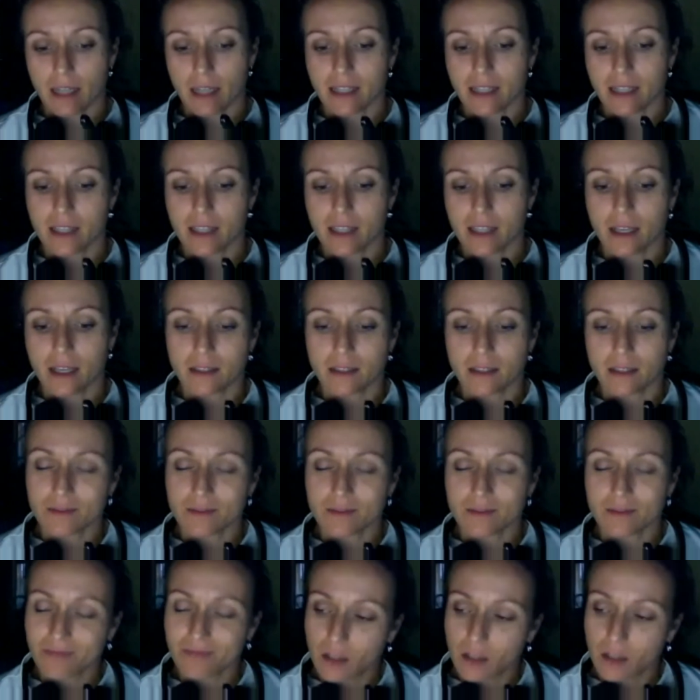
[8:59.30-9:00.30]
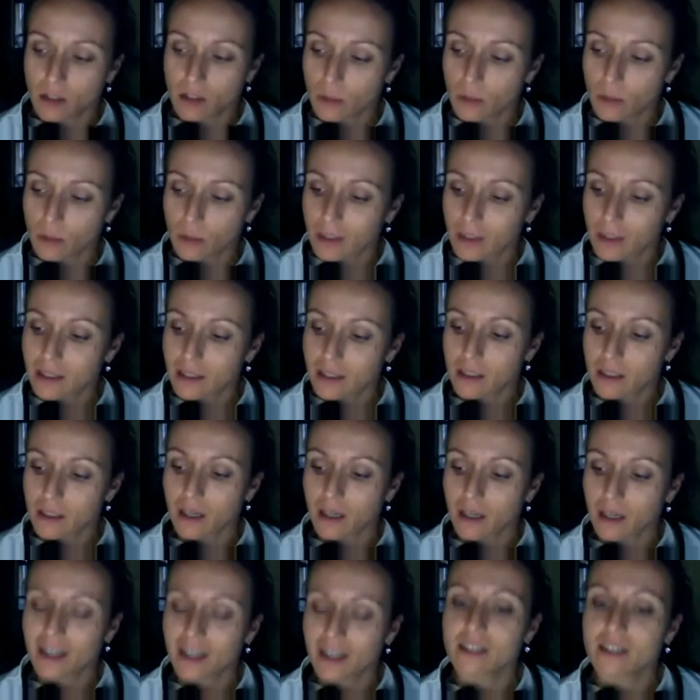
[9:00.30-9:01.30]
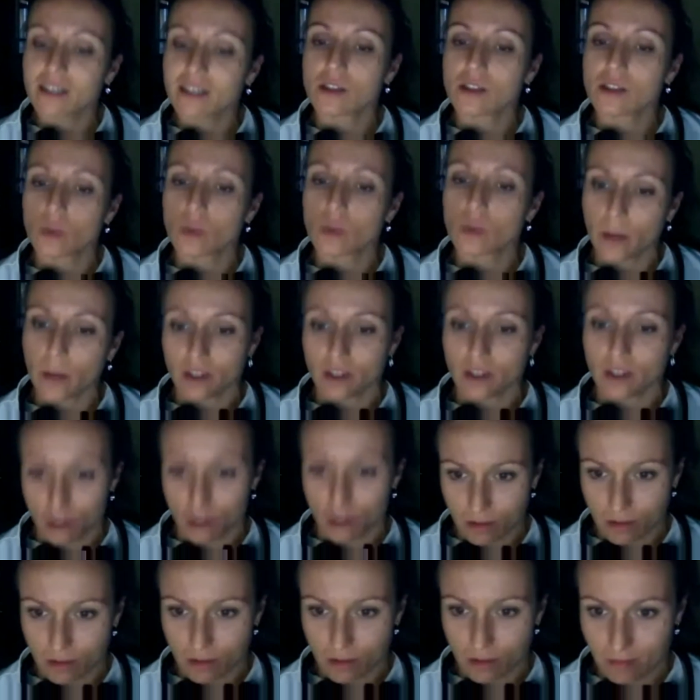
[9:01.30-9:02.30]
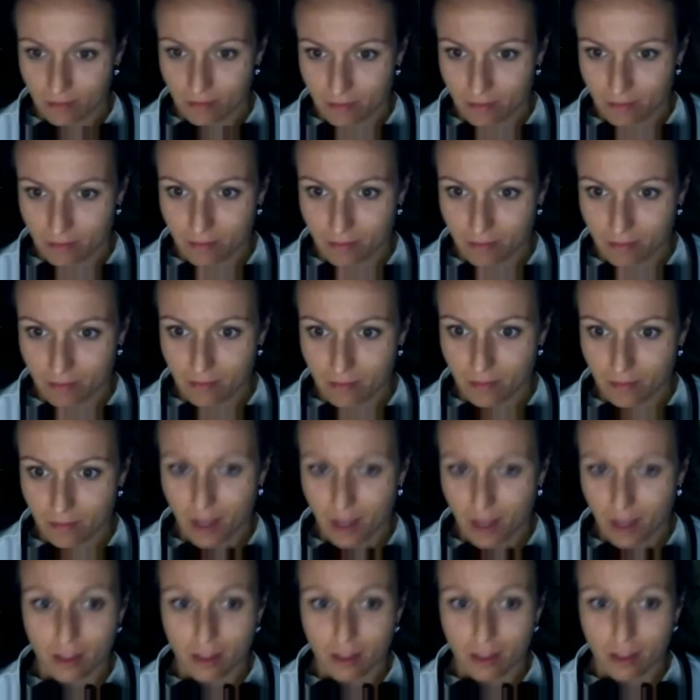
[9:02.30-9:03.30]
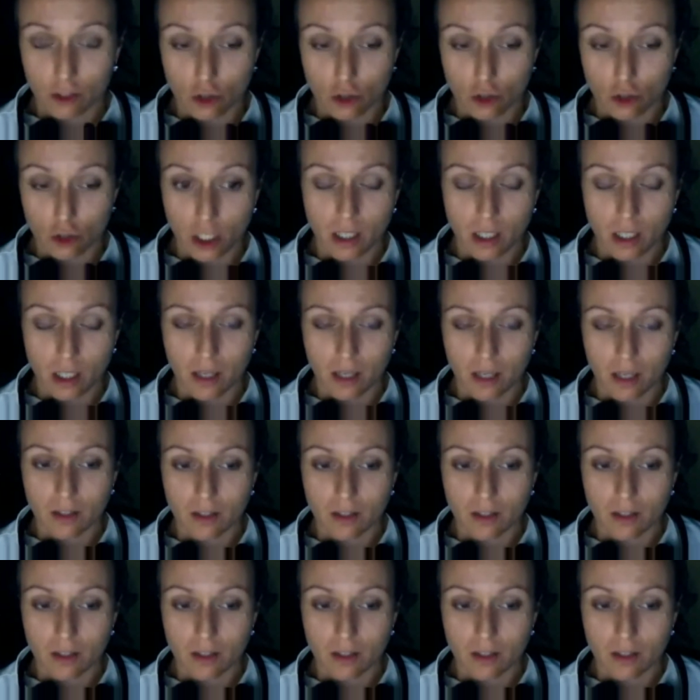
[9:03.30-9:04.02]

And I said, you know what? Let's switch the